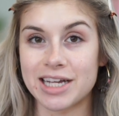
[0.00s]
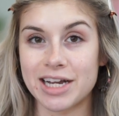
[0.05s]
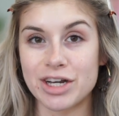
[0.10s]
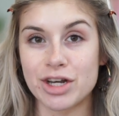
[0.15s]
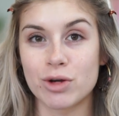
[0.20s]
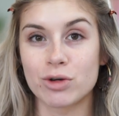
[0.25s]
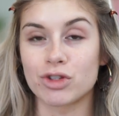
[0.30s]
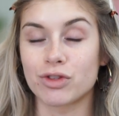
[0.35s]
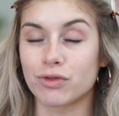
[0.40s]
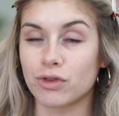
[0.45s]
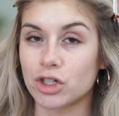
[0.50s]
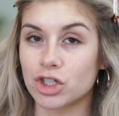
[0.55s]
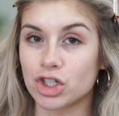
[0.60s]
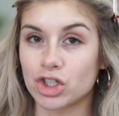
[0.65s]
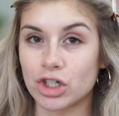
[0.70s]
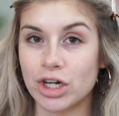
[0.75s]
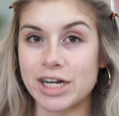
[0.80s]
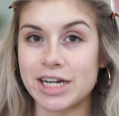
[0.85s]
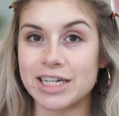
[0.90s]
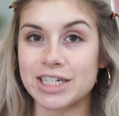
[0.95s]
I know it's
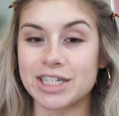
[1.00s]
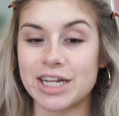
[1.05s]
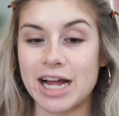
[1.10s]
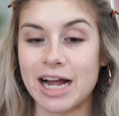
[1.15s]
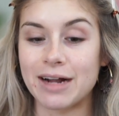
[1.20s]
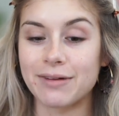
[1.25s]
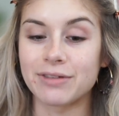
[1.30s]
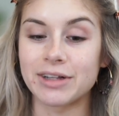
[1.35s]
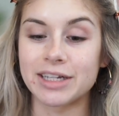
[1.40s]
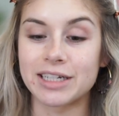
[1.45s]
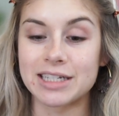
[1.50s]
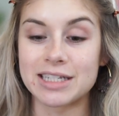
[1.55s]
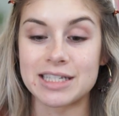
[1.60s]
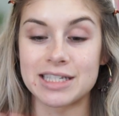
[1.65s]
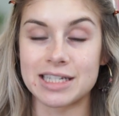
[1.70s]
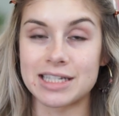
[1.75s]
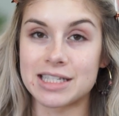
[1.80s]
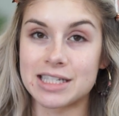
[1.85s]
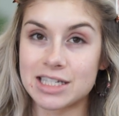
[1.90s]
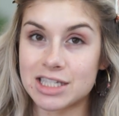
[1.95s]
frustrating to have like
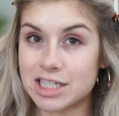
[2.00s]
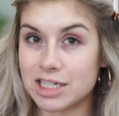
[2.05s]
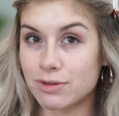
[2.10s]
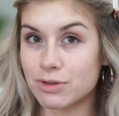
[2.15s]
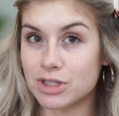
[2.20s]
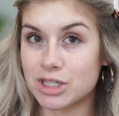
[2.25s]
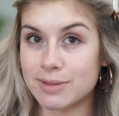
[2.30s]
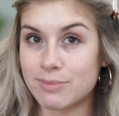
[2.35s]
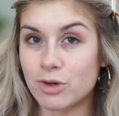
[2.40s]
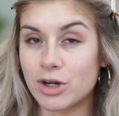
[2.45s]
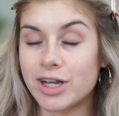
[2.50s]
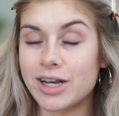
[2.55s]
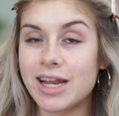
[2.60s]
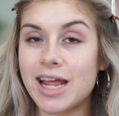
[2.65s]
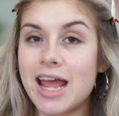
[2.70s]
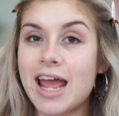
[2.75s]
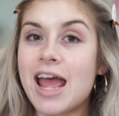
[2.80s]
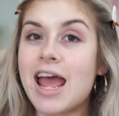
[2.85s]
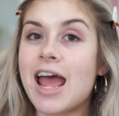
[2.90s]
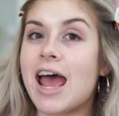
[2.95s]
consistency with someone
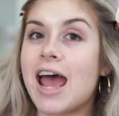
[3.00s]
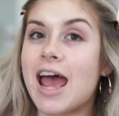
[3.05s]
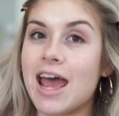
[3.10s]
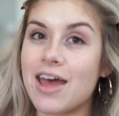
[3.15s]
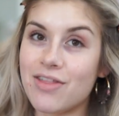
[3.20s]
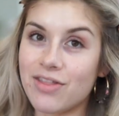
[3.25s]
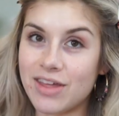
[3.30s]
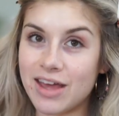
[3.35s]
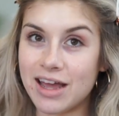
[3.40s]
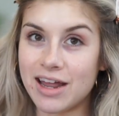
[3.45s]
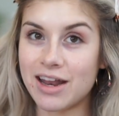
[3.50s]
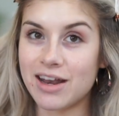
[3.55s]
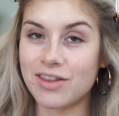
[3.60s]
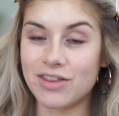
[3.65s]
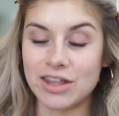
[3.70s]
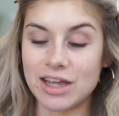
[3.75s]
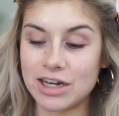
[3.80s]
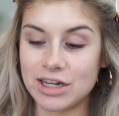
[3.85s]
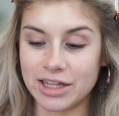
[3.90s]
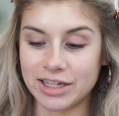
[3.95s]
and
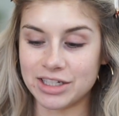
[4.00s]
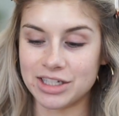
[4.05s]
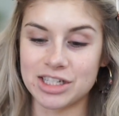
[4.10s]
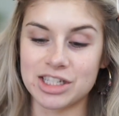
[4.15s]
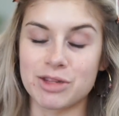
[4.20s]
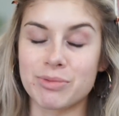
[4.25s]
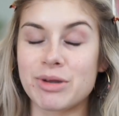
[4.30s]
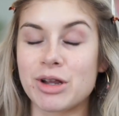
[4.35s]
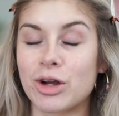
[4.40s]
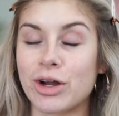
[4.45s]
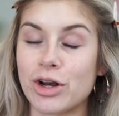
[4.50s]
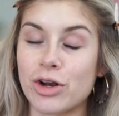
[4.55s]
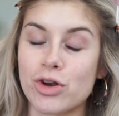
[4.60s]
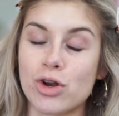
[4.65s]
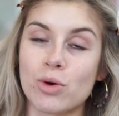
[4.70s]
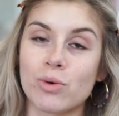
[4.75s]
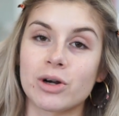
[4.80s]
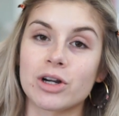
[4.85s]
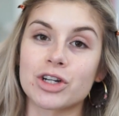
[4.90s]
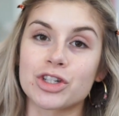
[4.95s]
then they like disappear out
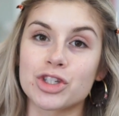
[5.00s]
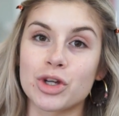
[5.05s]
of nowhere.